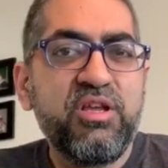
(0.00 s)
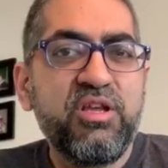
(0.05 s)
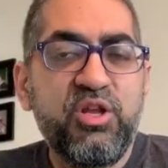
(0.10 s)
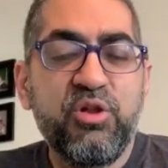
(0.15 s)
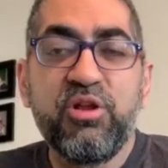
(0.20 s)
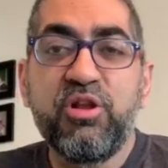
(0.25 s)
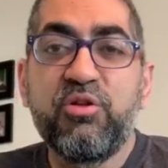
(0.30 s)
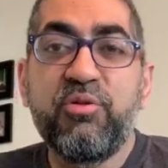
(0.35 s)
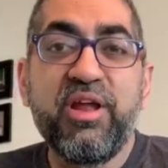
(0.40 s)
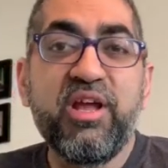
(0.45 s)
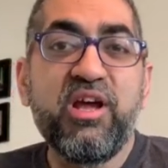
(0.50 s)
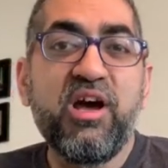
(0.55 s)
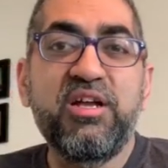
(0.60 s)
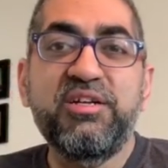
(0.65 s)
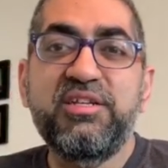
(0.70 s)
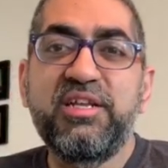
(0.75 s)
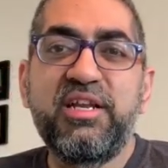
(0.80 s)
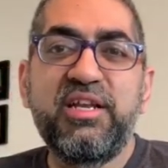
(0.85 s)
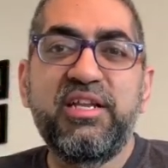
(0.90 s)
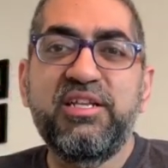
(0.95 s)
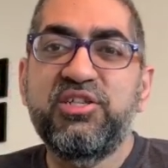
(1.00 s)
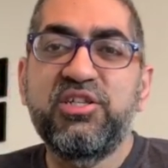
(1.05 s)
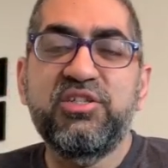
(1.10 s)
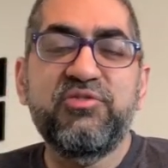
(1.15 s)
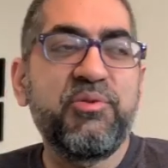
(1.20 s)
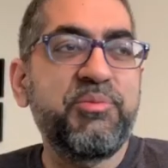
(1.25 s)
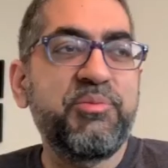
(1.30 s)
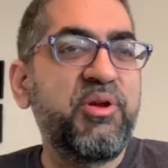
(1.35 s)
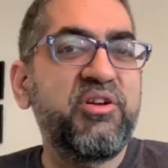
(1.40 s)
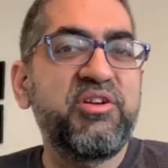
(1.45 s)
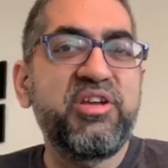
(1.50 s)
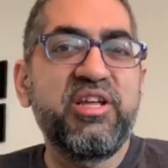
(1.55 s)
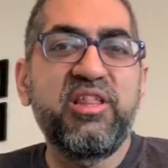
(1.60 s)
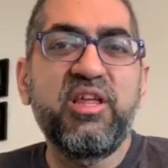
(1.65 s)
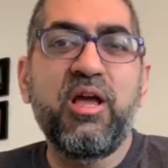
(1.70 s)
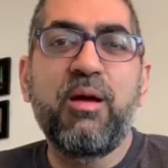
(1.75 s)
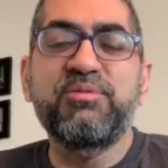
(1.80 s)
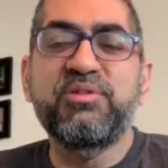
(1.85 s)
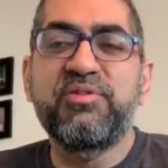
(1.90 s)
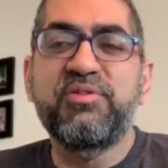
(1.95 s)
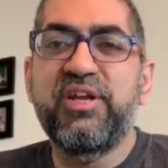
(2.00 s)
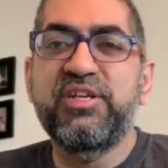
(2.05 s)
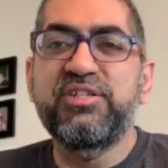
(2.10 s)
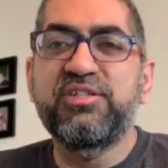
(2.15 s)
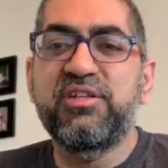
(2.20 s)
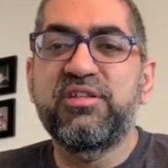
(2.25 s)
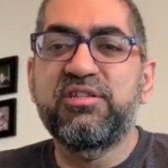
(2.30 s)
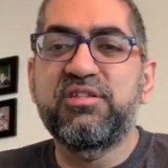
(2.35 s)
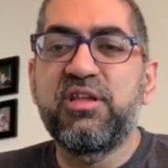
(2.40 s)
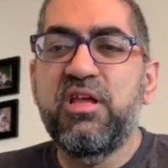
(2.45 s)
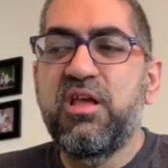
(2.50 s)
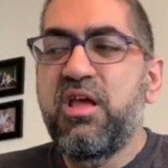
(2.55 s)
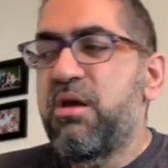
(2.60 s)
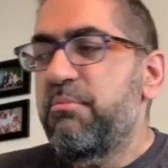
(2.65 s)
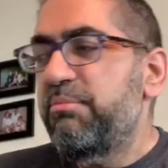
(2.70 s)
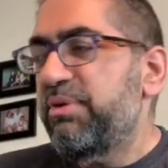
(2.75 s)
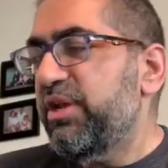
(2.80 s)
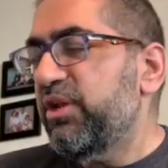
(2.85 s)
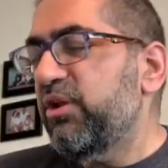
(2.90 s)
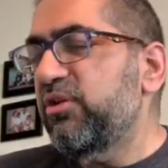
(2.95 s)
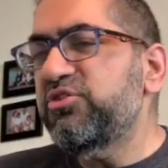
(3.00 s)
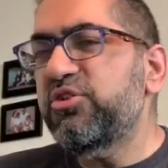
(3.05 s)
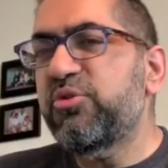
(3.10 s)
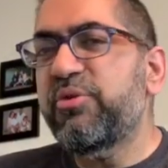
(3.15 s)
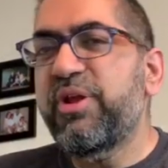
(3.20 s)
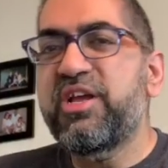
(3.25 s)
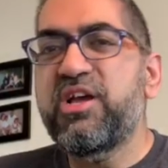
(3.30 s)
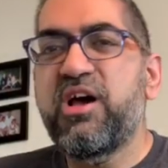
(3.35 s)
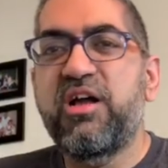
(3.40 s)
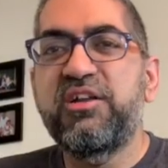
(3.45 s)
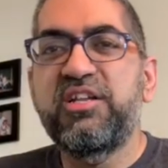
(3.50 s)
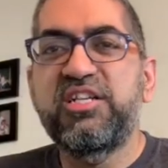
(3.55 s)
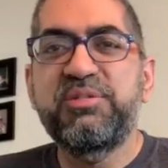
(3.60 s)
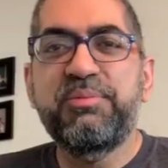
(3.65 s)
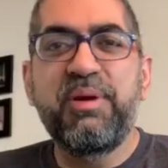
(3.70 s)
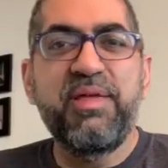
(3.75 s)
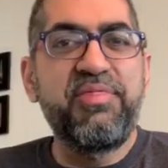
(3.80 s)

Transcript: You can create content just from your daily observations. But you can also create content just